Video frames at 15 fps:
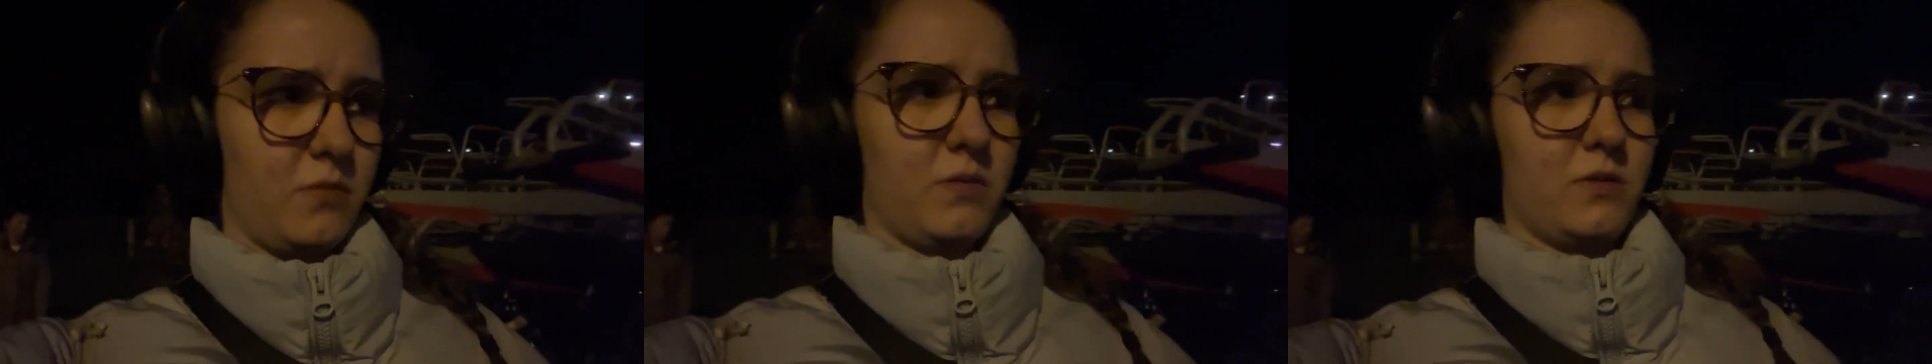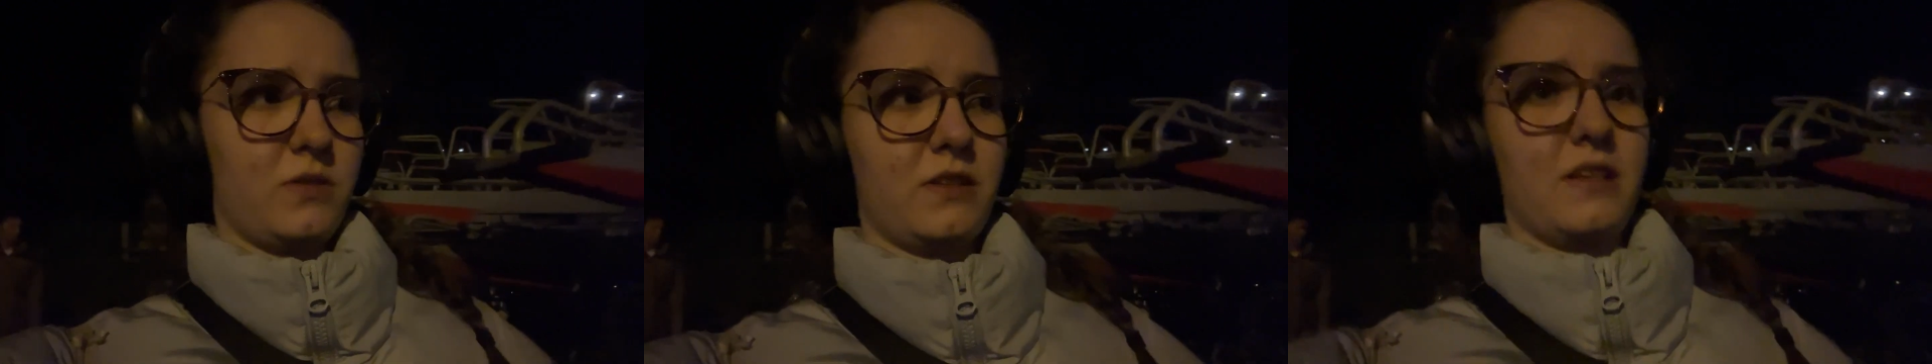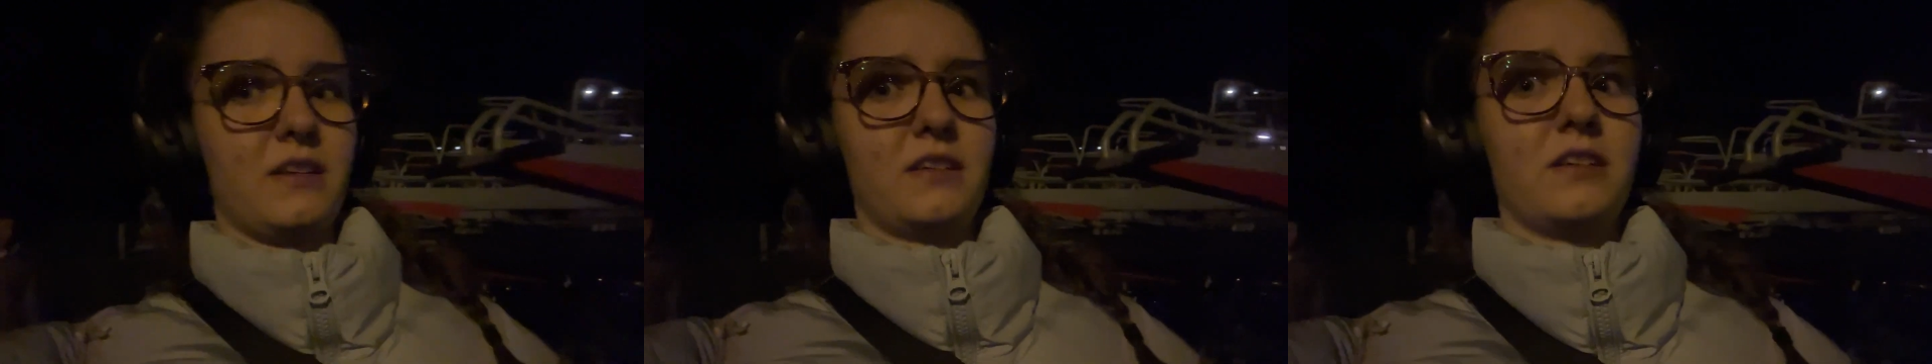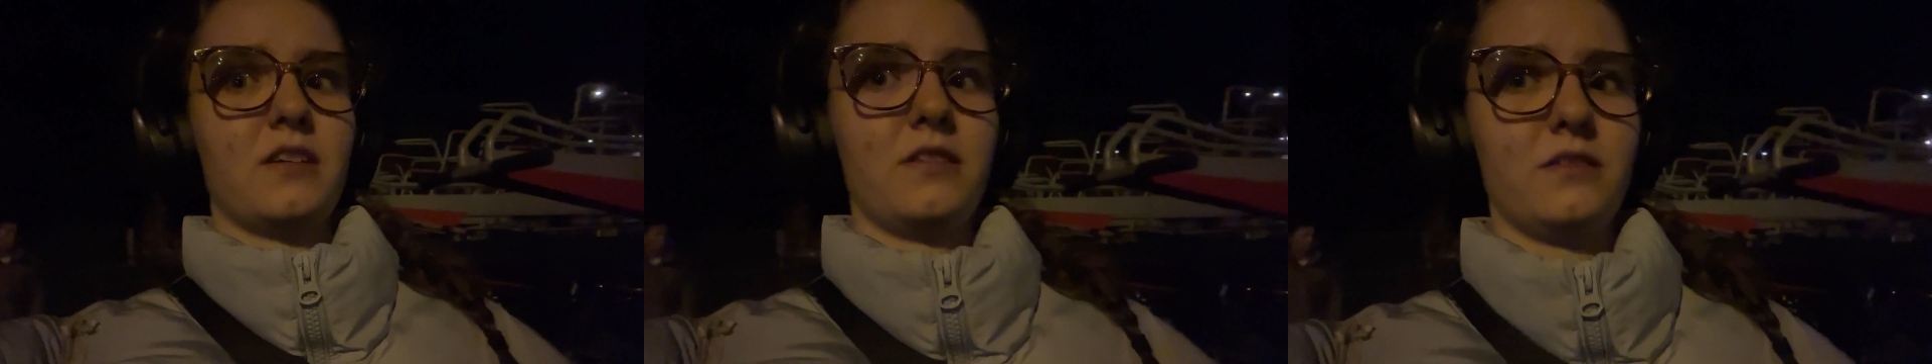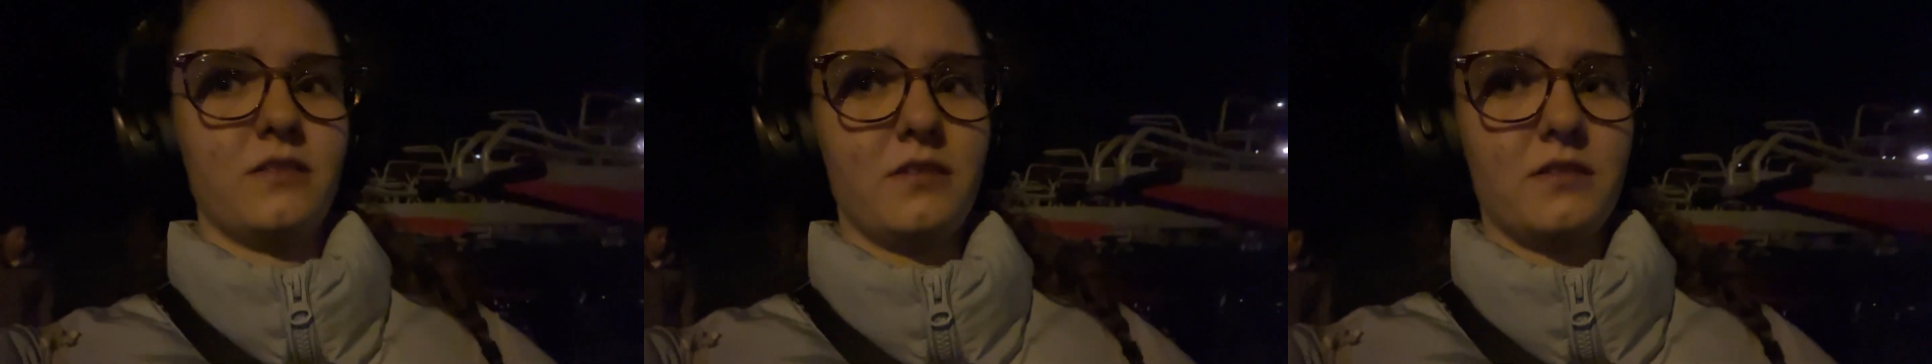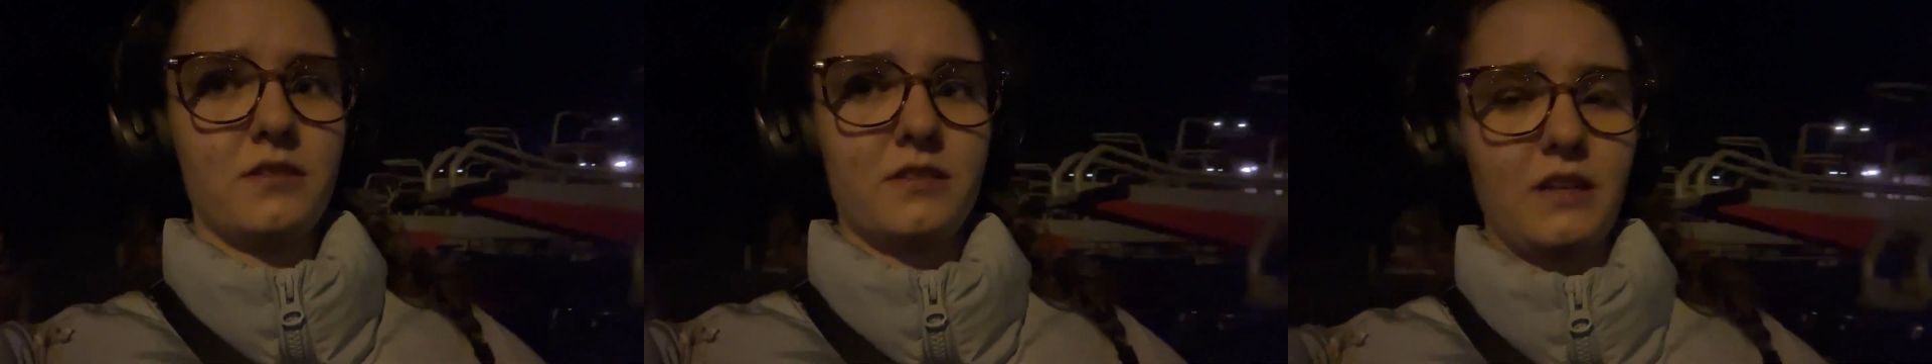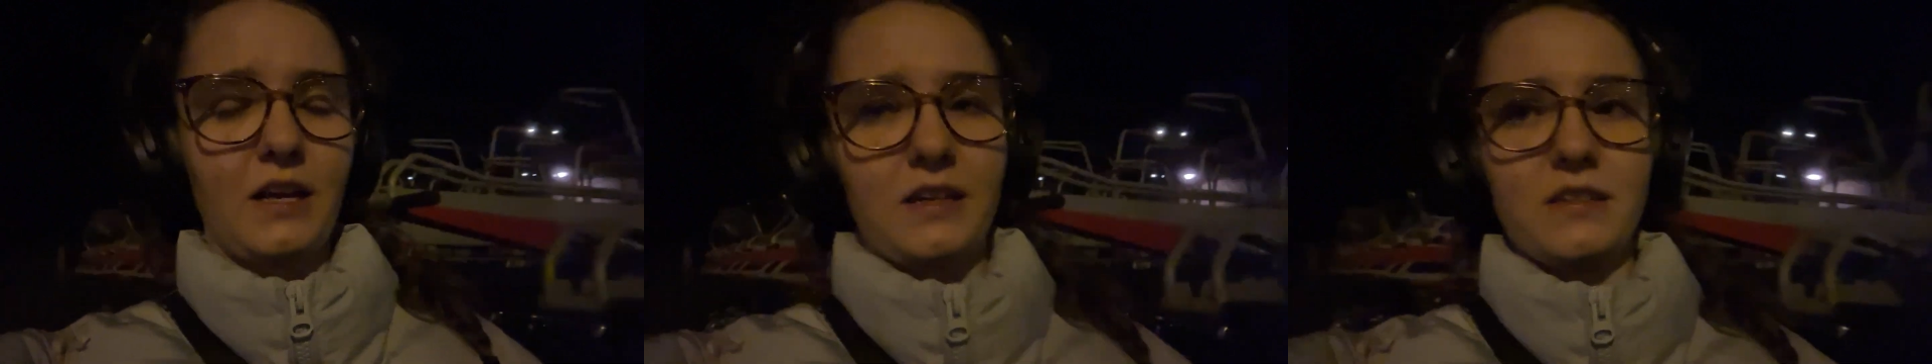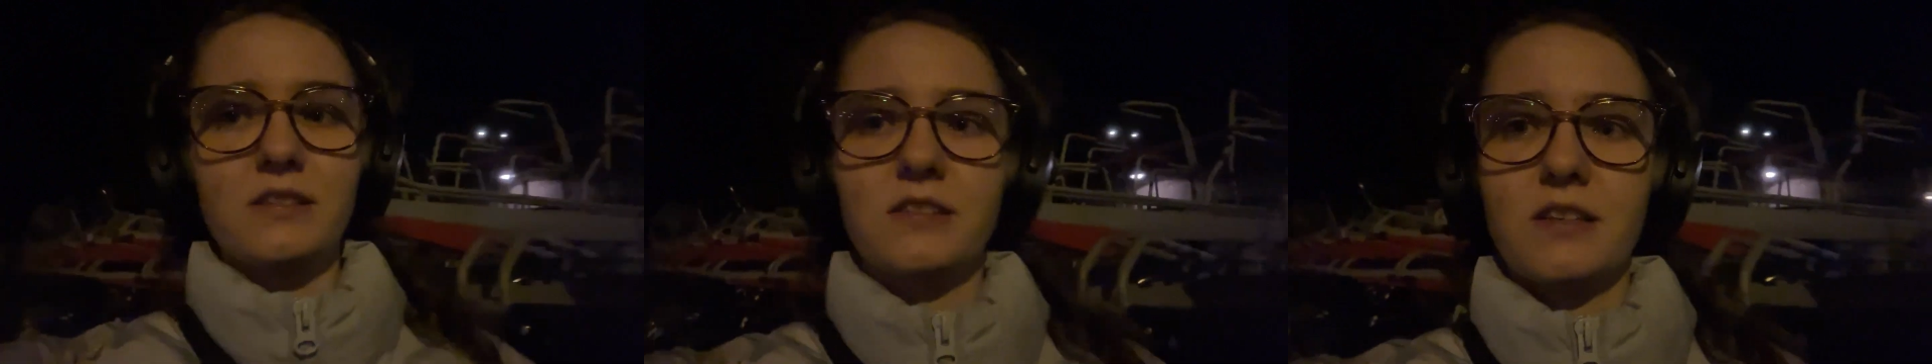It was just like, go
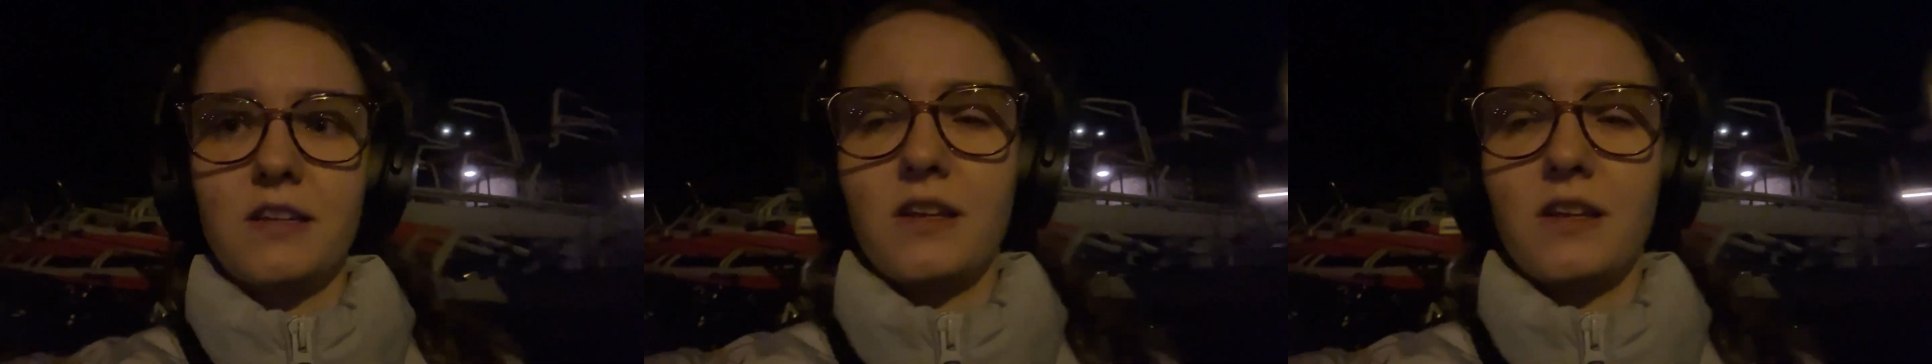guys,